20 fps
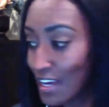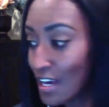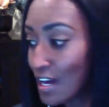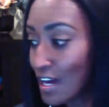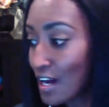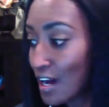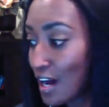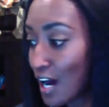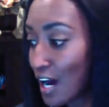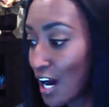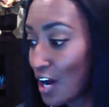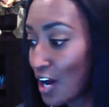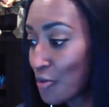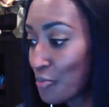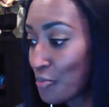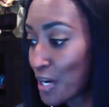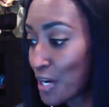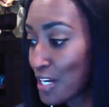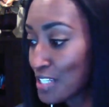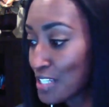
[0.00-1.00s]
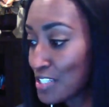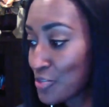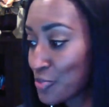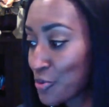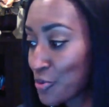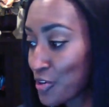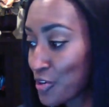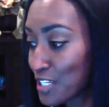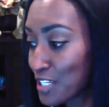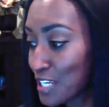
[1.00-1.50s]
but it's
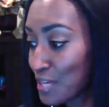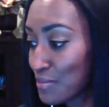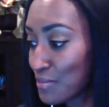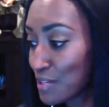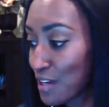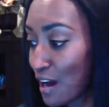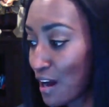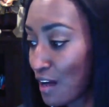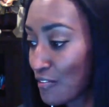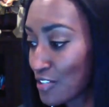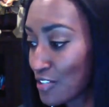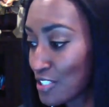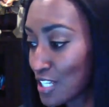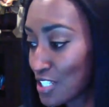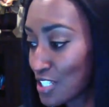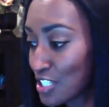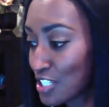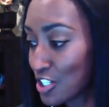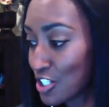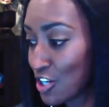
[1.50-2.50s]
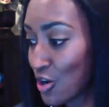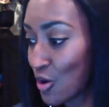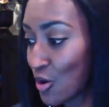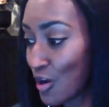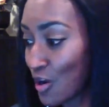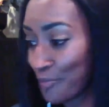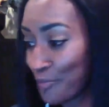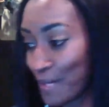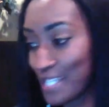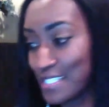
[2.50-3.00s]
important to keep the conversation
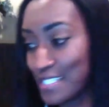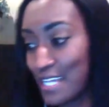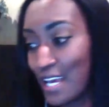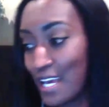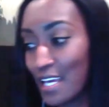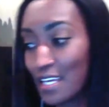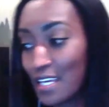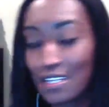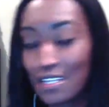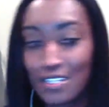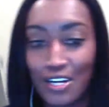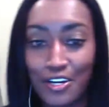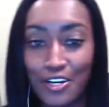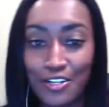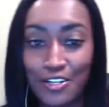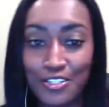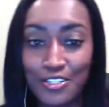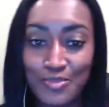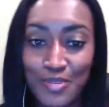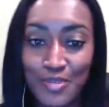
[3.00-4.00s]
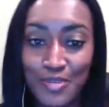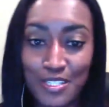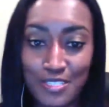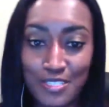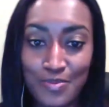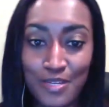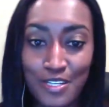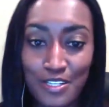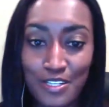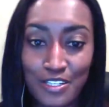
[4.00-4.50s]
going by taking turns being
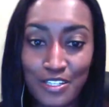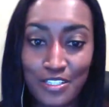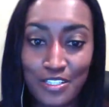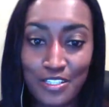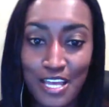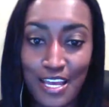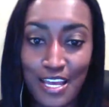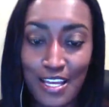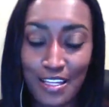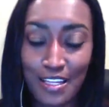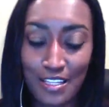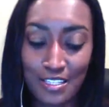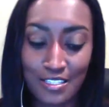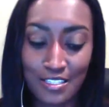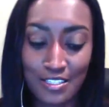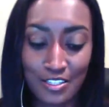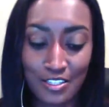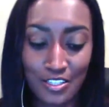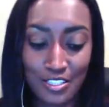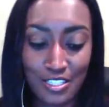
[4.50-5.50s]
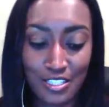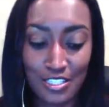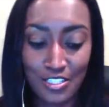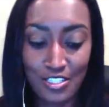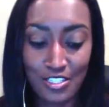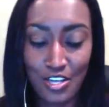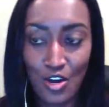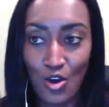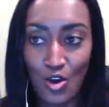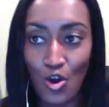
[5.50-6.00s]
speakers and listeners. And
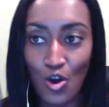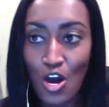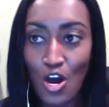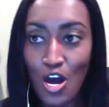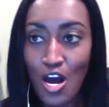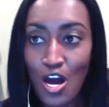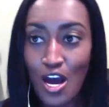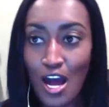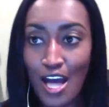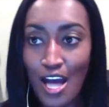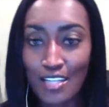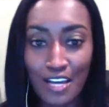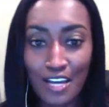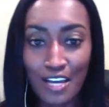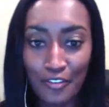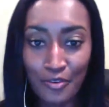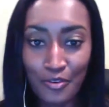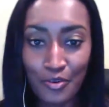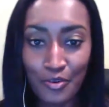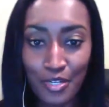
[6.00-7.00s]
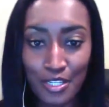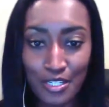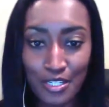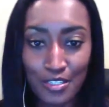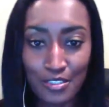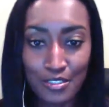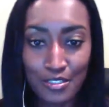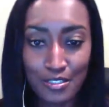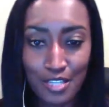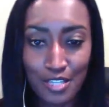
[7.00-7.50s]
so I definitely want to
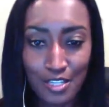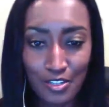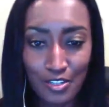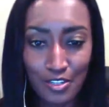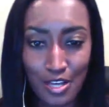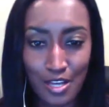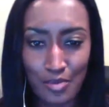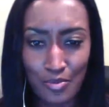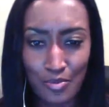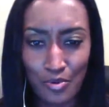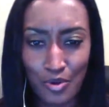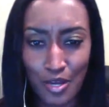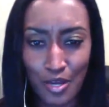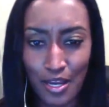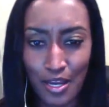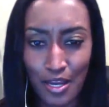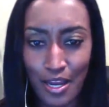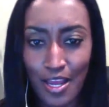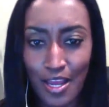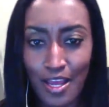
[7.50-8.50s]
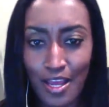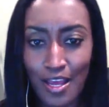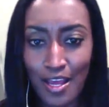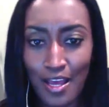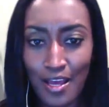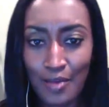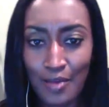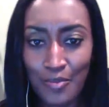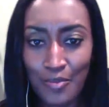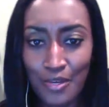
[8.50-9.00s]
touch on that point,
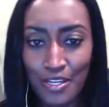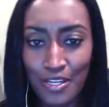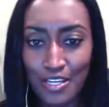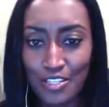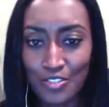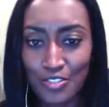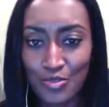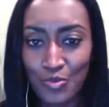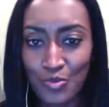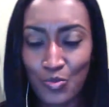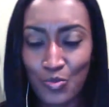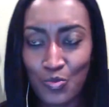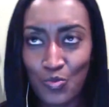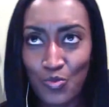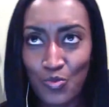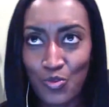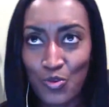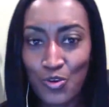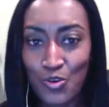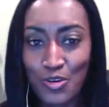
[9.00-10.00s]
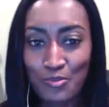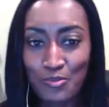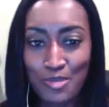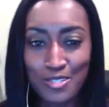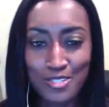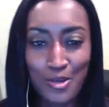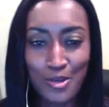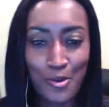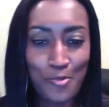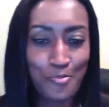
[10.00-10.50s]
because you can be
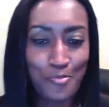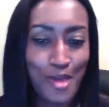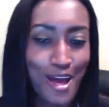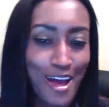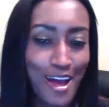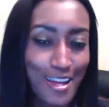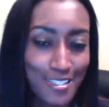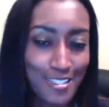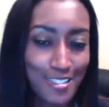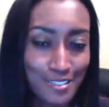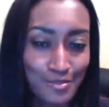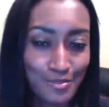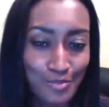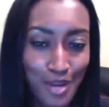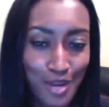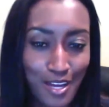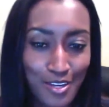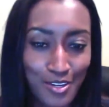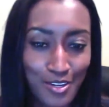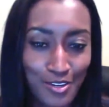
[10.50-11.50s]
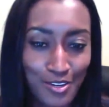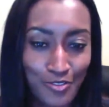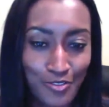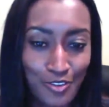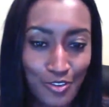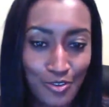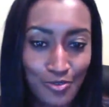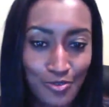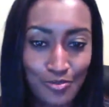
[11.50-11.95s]
so impassioned by your view